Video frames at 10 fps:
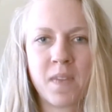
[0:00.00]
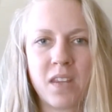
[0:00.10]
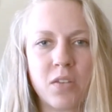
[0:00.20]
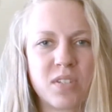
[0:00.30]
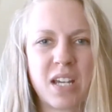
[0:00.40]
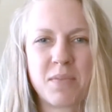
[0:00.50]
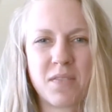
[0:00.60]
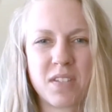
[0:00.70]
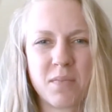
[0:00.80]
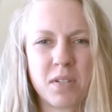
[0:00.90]
those types of
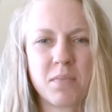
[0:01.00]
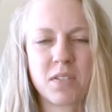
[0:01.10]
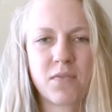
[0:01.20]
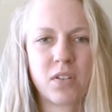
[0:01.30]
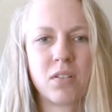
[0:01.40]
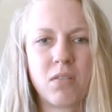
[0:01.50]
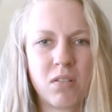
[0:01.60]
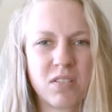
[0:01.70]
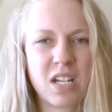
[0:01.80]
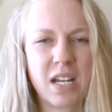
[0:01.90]
symptoms for a
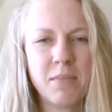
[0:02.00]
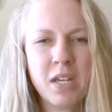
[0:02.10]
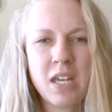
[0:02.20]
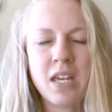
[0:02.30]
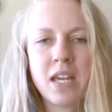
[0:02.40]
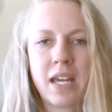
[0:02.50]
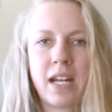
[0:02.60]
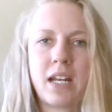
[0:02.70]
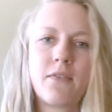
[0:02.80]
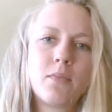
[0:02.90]
long time, and I
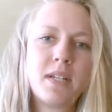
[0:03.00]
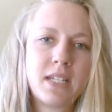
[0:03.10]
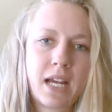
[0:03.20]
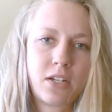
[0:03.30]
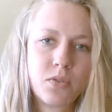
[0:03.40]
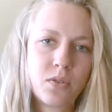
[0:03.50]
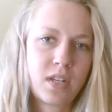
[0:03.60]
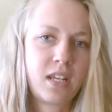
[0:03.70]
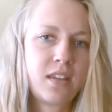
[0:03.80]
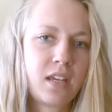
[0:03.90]
had never been diagnosed with
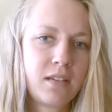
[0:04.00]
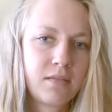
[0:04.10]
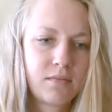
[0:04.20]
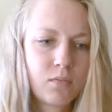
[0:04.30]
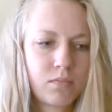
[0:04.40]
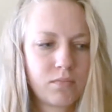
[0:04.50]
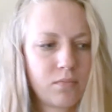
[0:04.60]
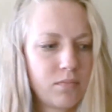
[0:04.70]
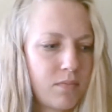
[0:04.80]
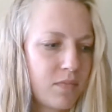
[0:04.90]
anything
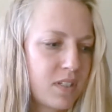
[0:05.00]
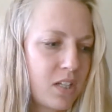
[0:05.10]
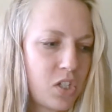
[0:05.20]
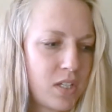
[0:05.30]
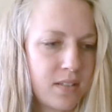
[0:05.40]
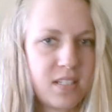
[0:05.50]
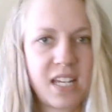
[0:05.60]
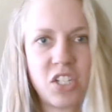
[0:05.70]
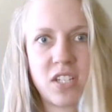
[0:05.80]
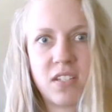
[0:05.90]
such as a
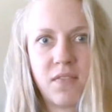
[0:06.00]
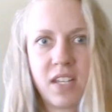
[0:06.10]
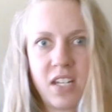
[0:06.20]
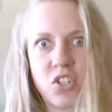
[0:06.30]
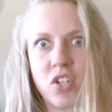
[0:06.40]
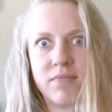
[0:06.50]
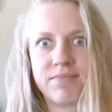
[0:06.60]
digestive condition.